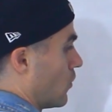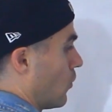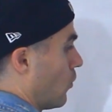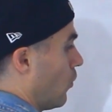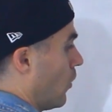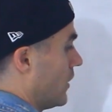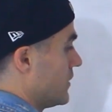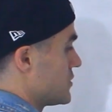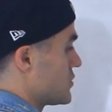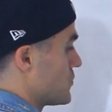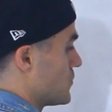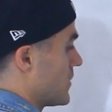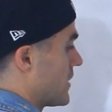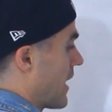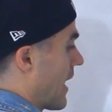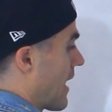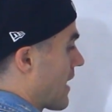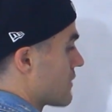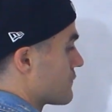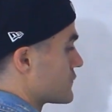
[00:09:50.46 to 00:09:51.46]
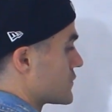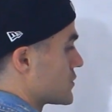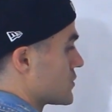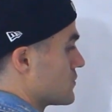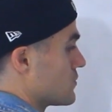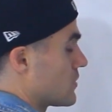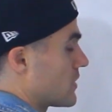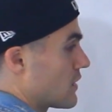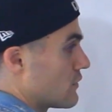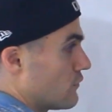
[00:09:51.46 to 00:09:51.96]
what do we have
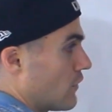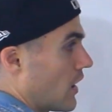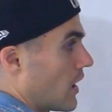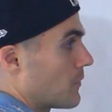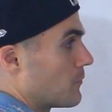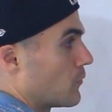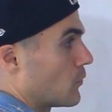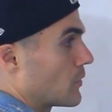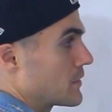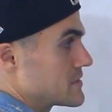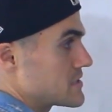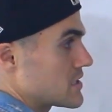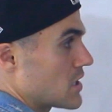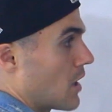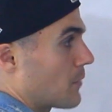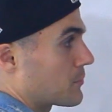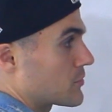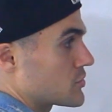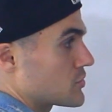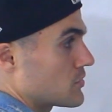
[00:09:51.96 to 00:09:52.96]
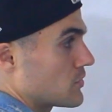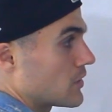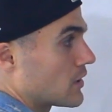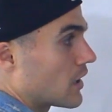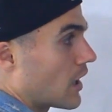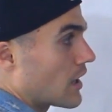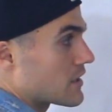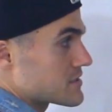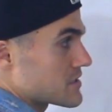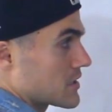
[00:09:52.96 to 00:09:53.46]
to give up? What's the opportunity
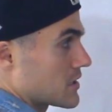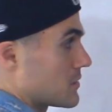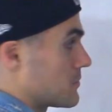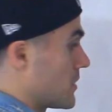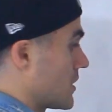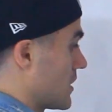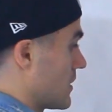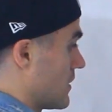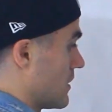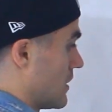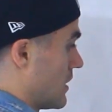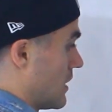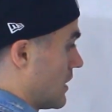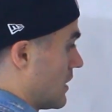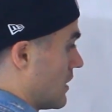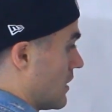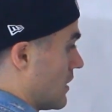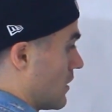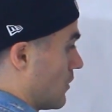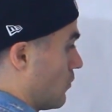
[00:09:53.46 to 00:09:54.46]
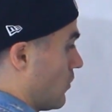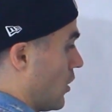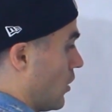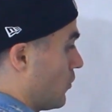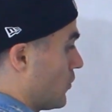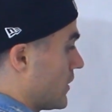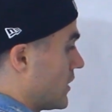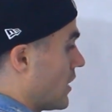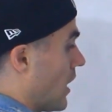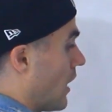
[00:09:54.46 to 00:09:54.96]
cost going to be?
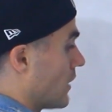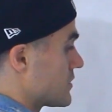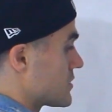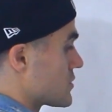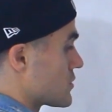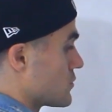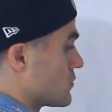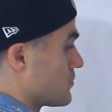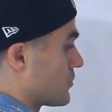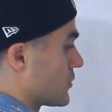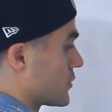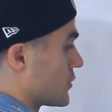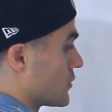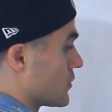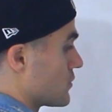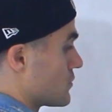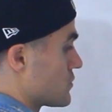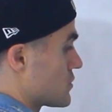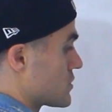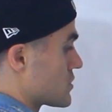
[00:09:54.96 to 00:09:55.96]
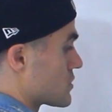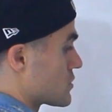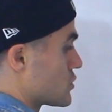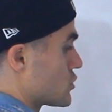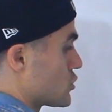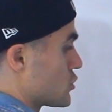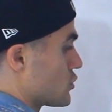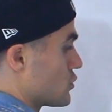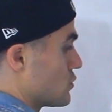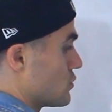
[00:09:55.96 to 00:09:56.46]
Well, we got to produce
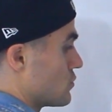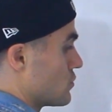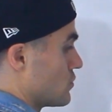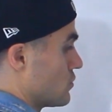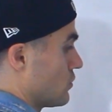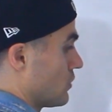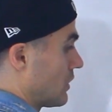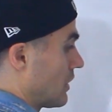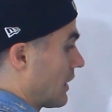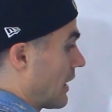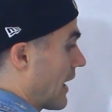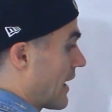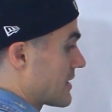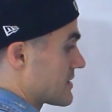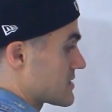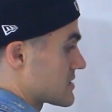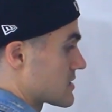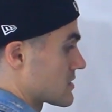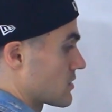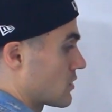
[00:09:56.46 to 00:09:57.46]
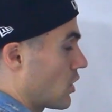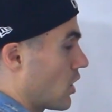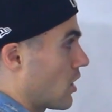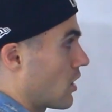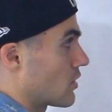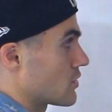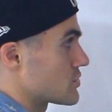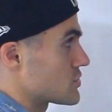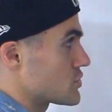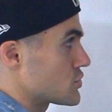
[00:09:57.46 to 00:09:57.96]
two less
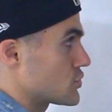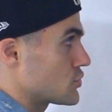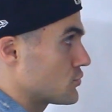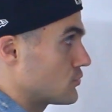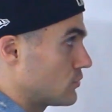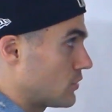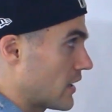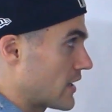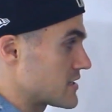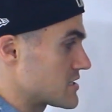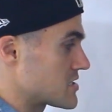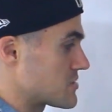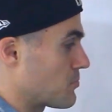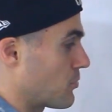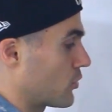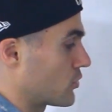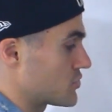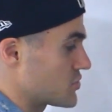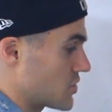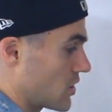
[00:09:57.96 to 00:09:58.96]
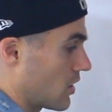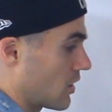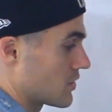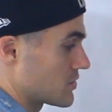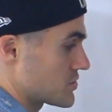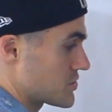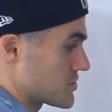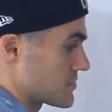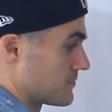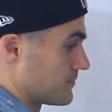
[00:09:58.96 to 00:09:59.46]
cars, two less sports
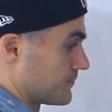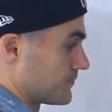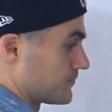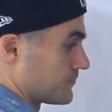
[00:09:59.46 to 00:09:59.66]
cars.